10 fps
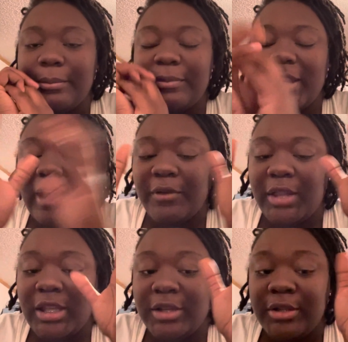down
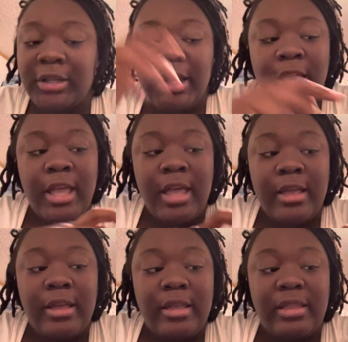there,
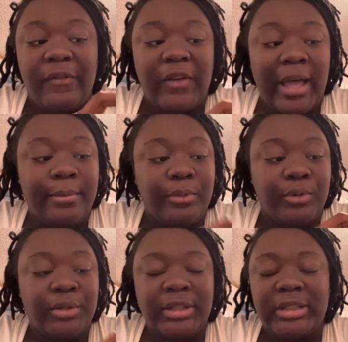the
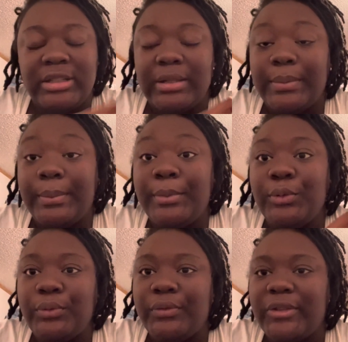fibroids
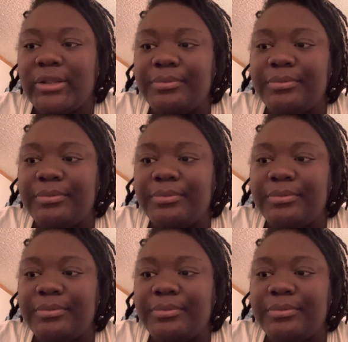moved,